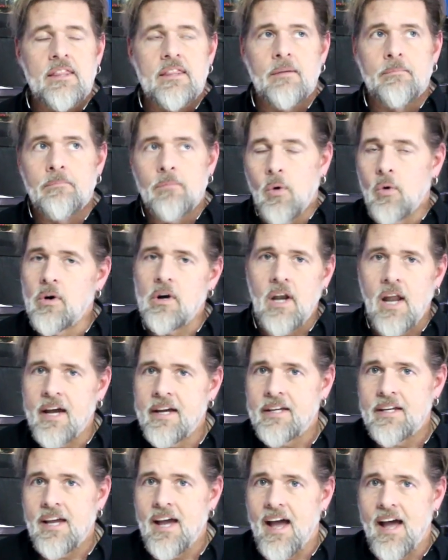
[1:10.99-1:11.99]
The more
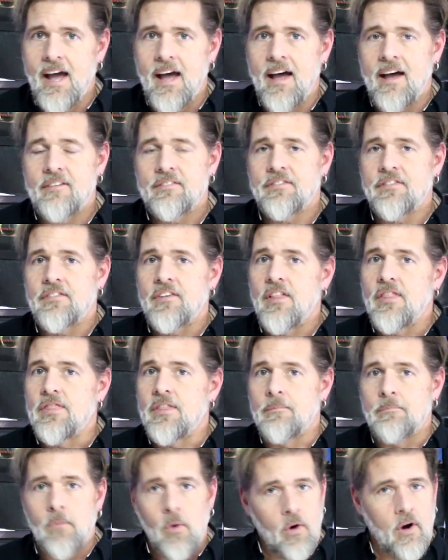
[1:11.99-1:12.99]
light you have,
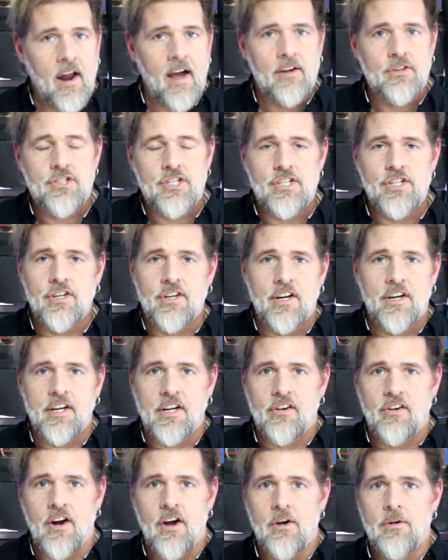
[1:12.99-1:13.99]
the more algae you're going
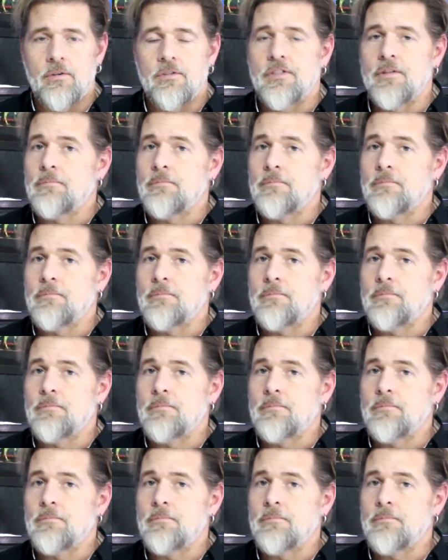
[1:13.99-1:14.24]
to grow.